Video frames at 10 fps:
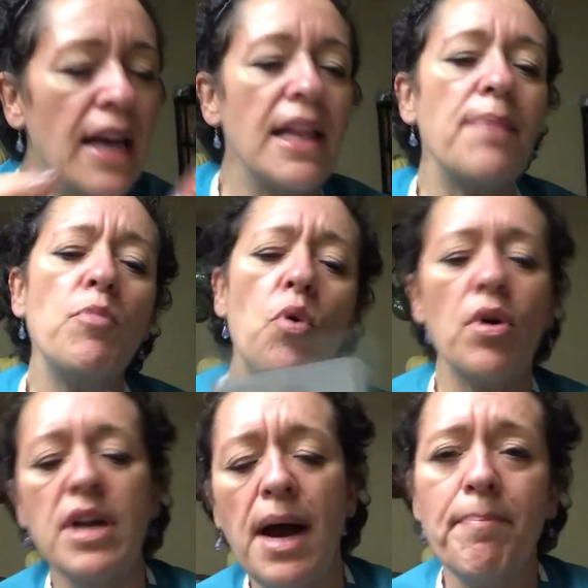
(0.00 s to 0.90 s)
like
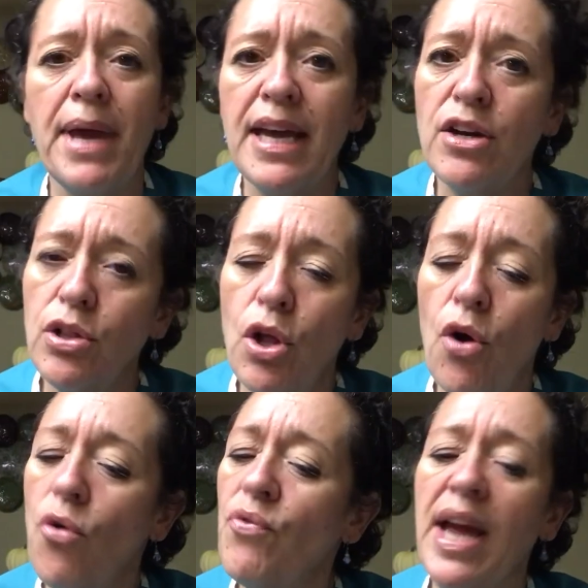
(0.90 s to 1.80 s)
more nutmeg,
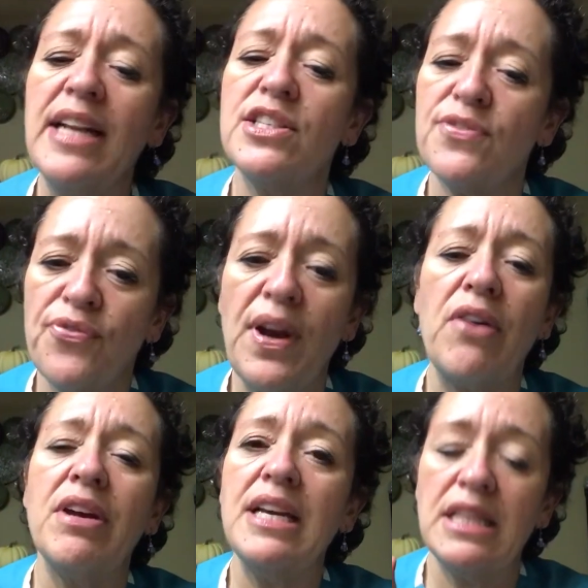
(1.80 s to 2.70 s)
clove, and it's
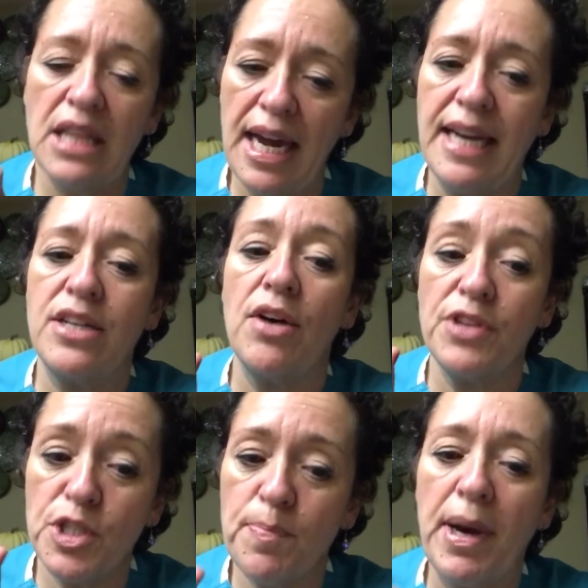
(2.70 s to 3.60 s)
very light on
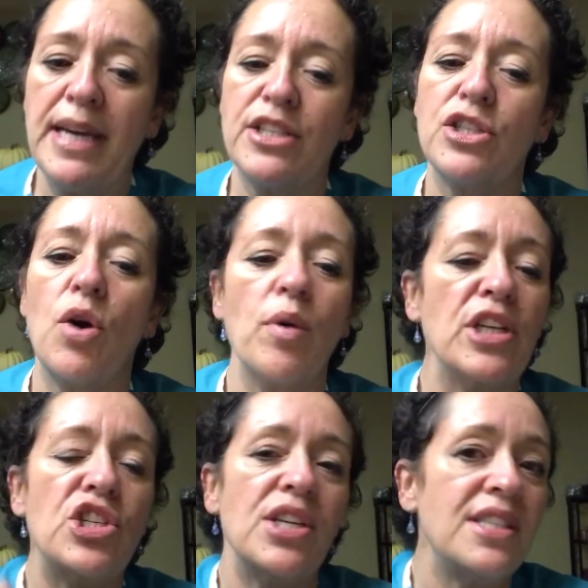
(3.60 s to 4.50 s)
the spice. So
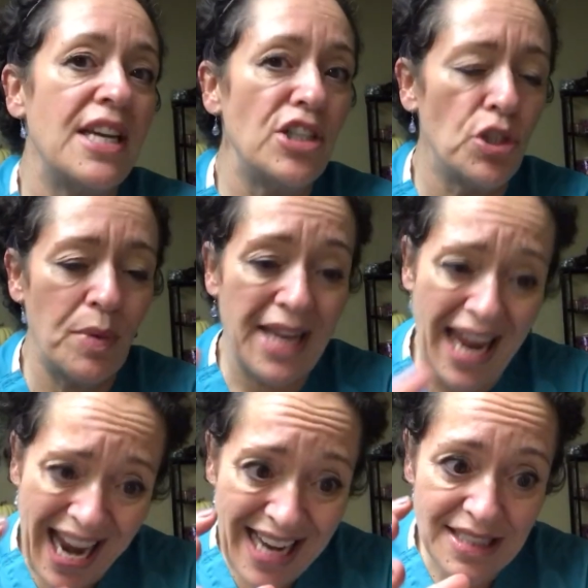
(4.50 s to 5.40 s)
it's just there to
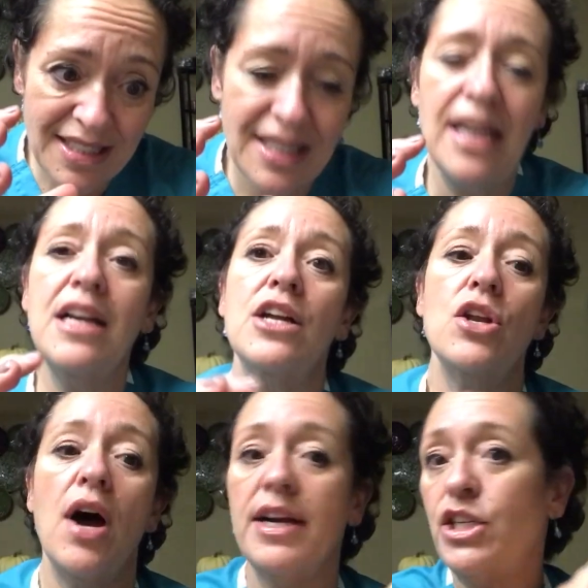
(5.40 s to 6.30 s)
enhance,
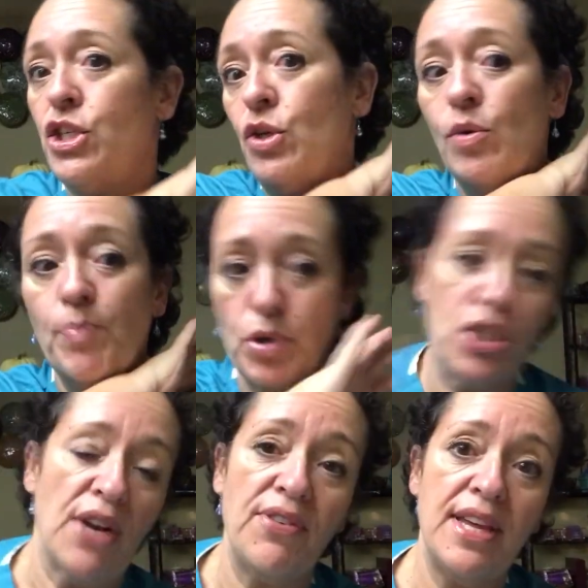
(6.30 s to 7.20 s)
not to
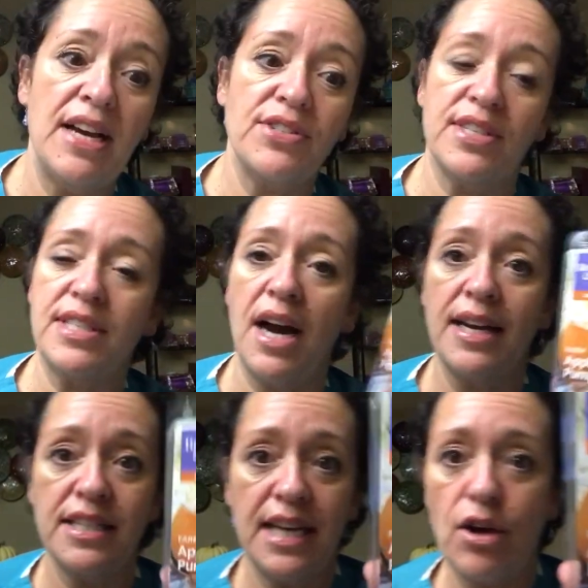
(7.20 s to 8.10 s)
push everything else
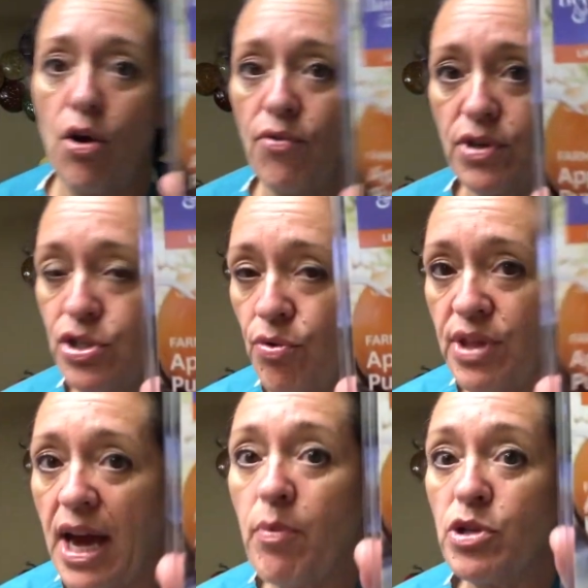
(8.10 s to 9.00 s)
aside and take over. So
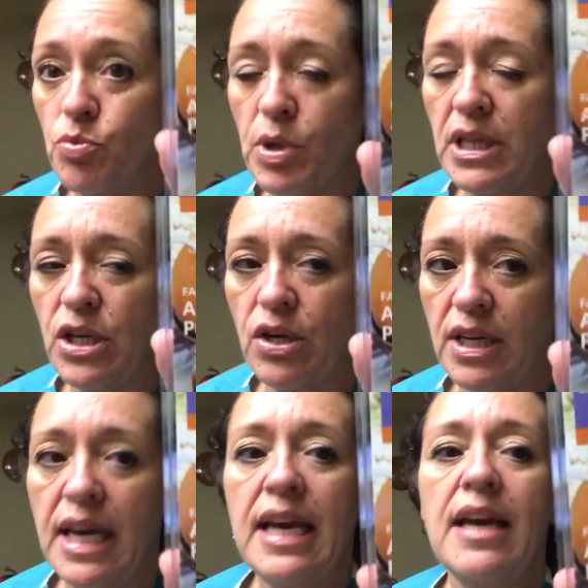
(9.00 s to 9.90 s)
that was really good.